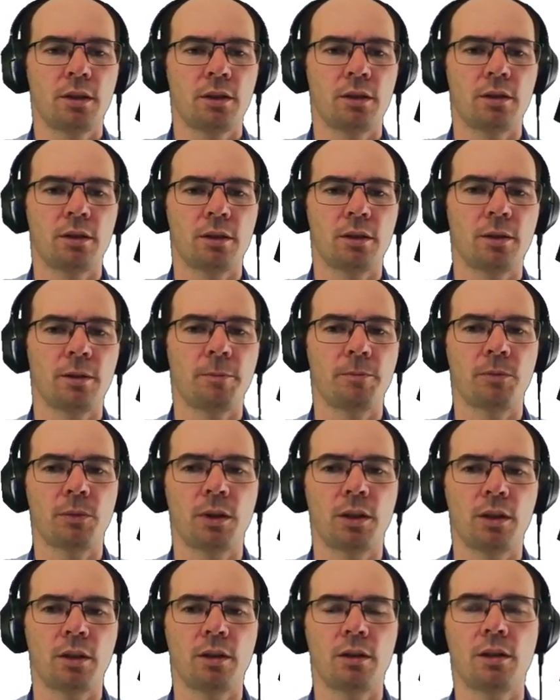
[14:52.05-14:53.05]

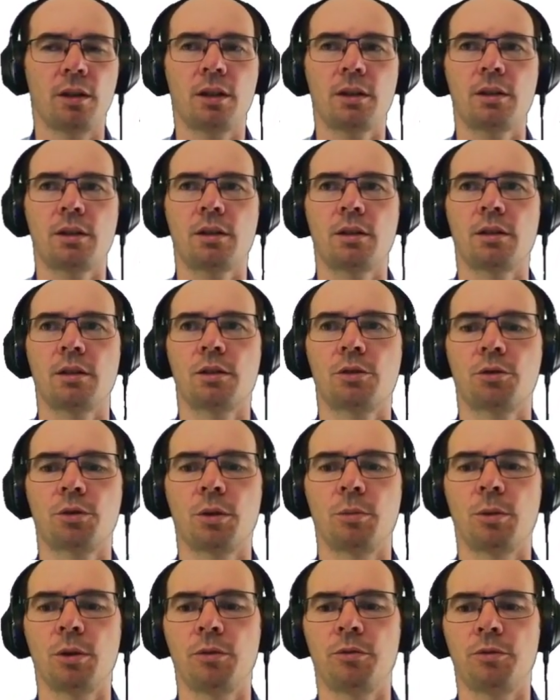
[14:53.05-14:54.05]
And that's
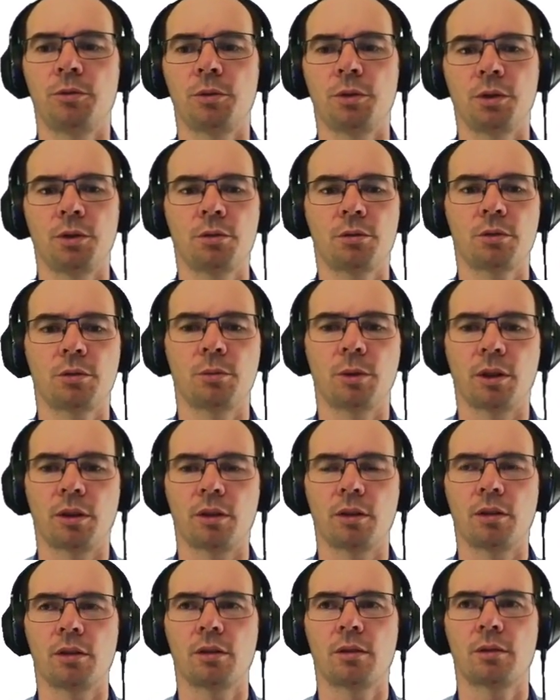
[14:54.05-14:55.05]
trouble for Newton
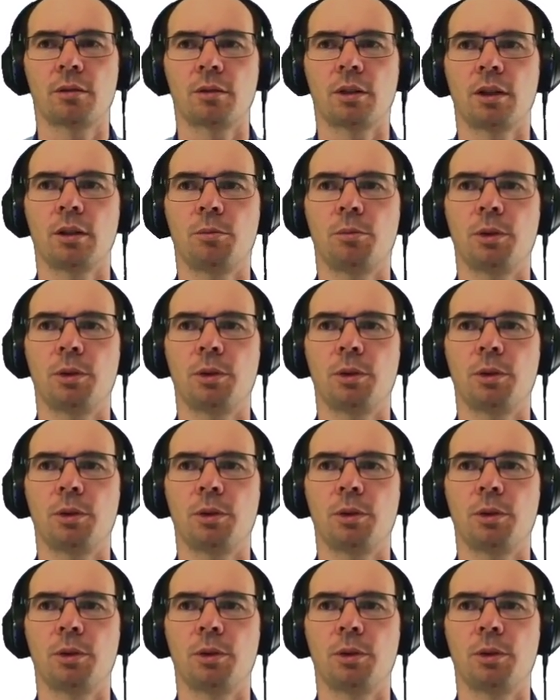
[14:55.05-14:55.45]
method, right?